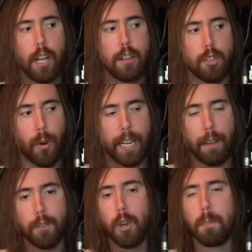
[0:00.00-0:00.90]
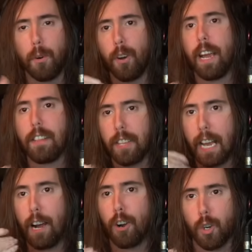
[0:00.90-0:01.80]
So, like, if you play the
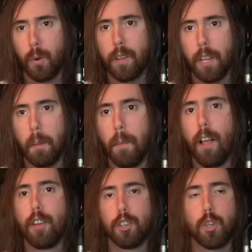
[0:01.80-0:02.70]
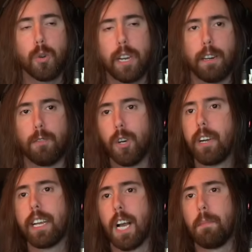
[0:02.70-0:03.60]
algorithm, you can
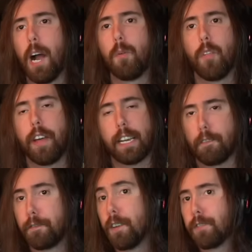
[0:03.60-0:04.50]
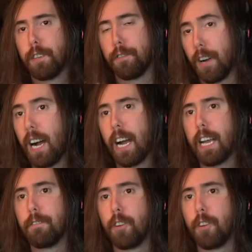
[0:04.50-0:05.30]
really come out with like a 55